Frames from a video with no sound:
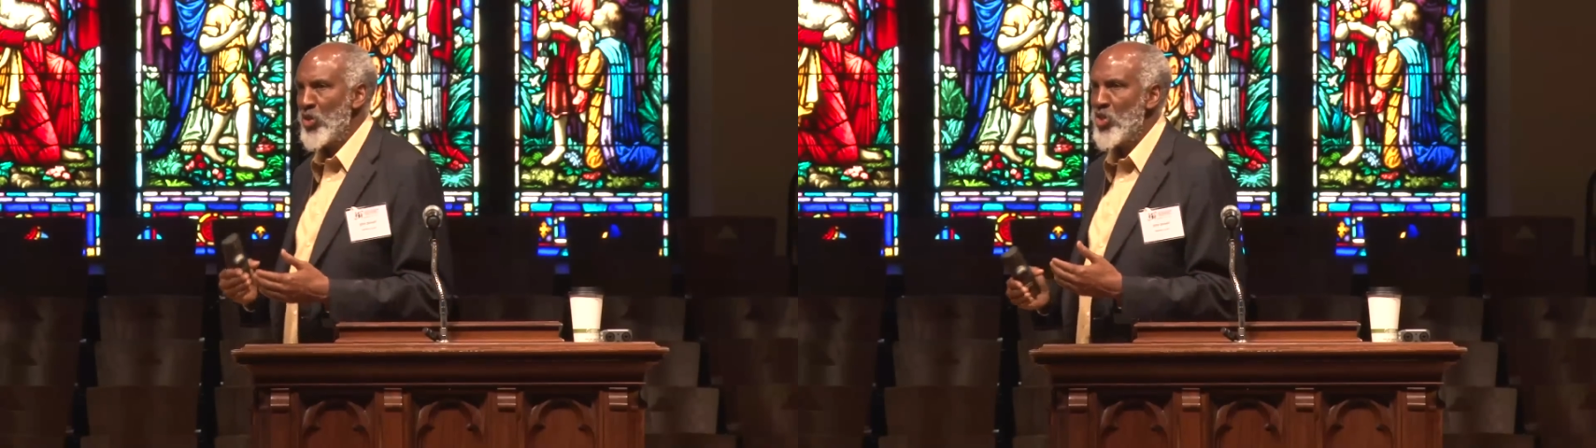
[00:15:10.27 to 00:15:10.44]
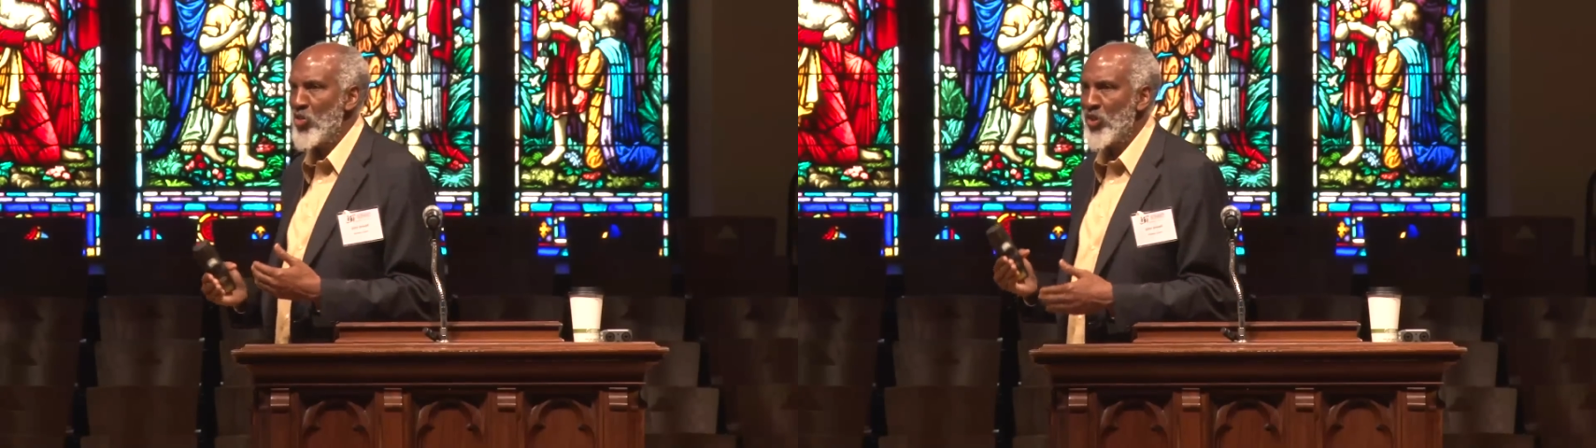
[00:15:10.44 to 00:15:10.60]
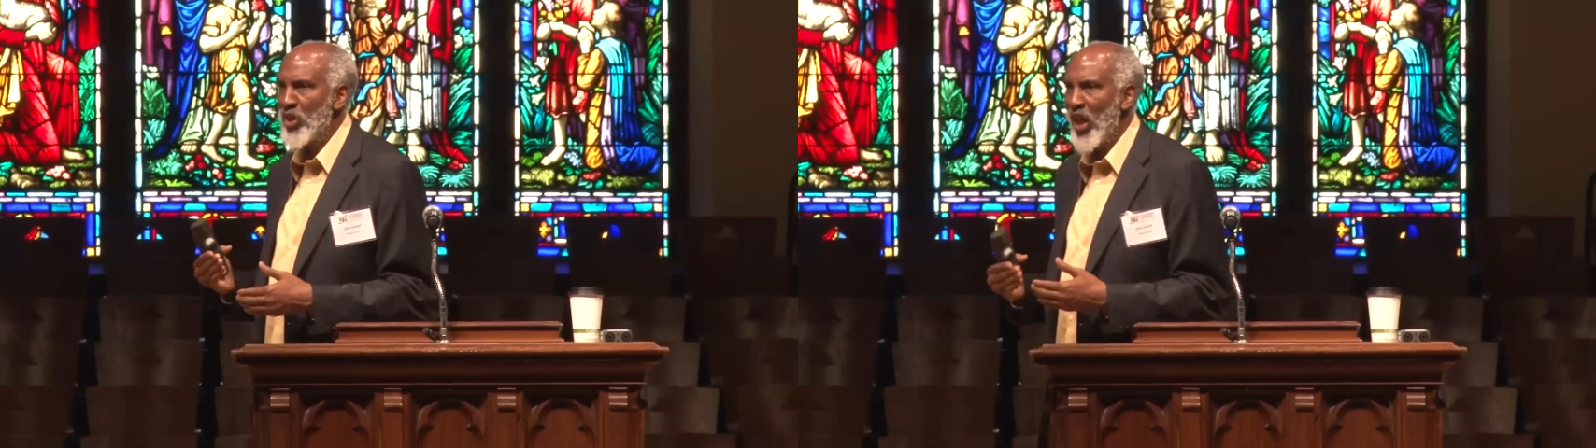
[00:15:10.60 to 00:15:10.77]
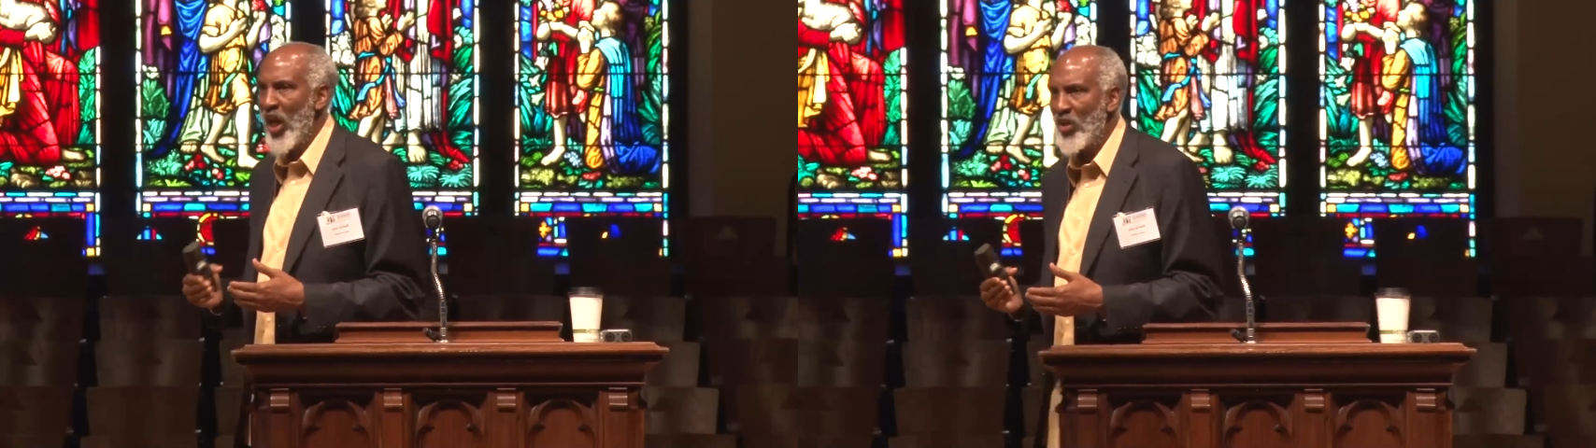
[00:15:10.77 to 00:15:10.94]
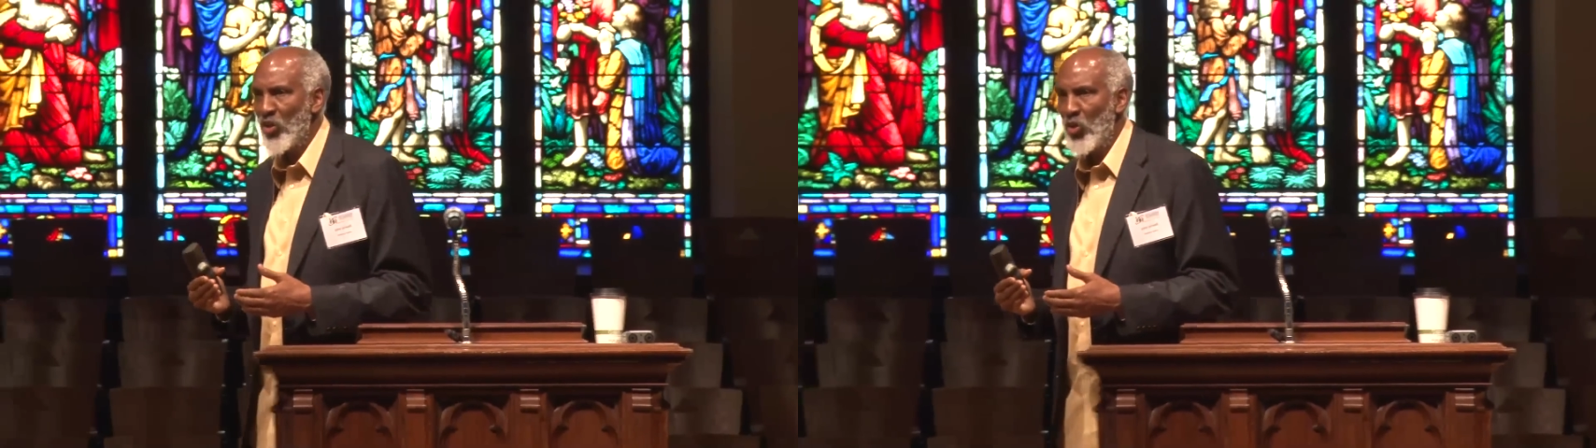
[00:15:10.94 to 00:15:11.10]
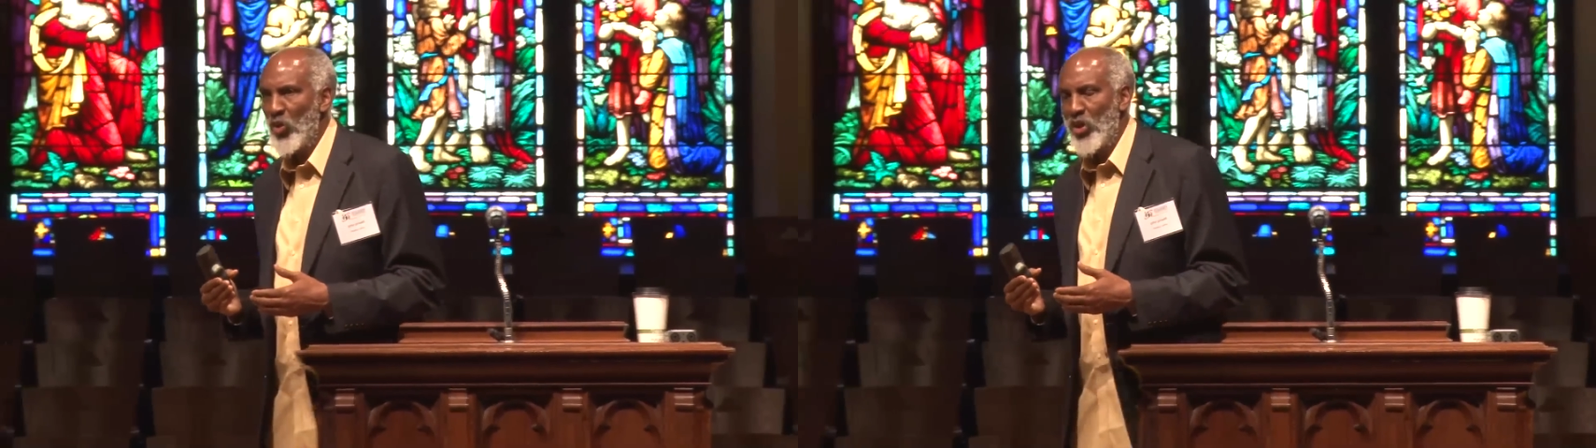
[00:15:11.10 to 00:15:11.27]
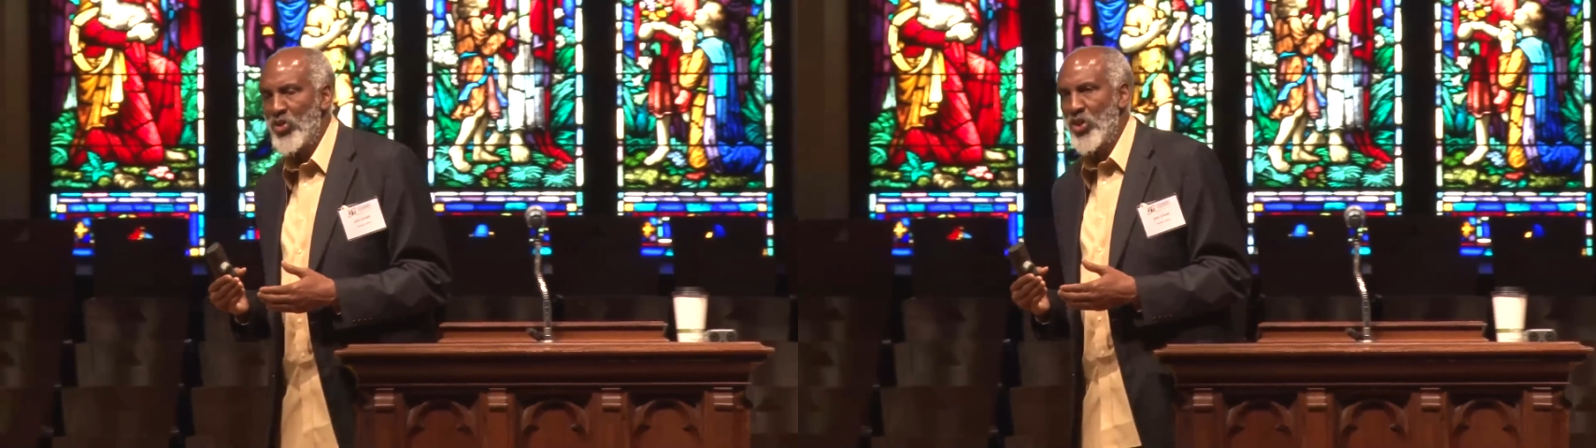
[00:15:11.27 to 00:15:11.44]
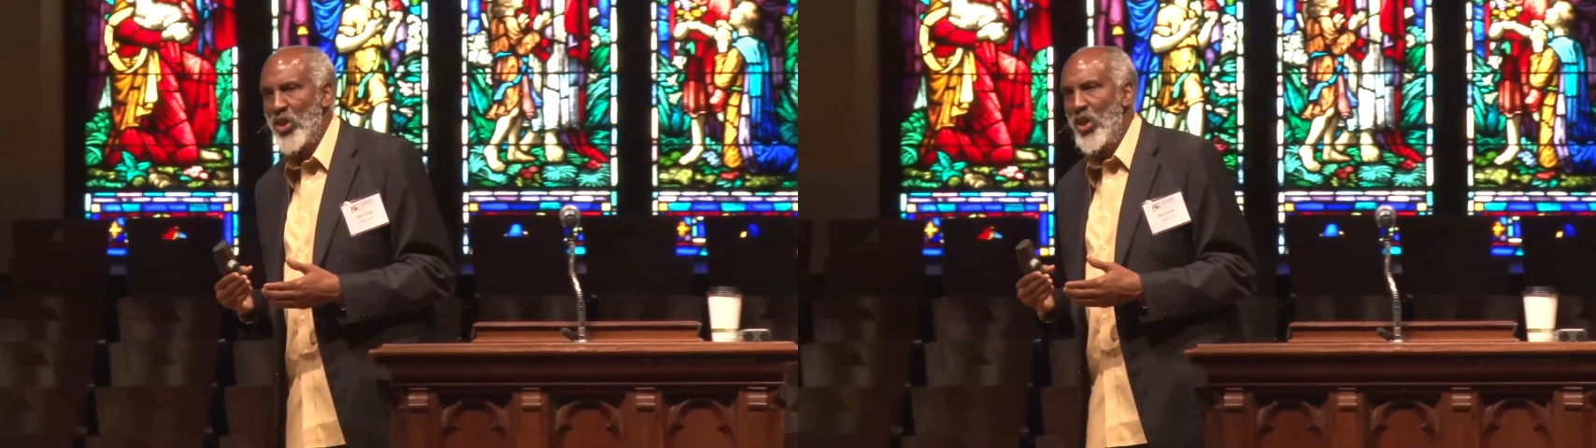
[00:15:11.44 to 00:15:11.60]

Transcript: different categories,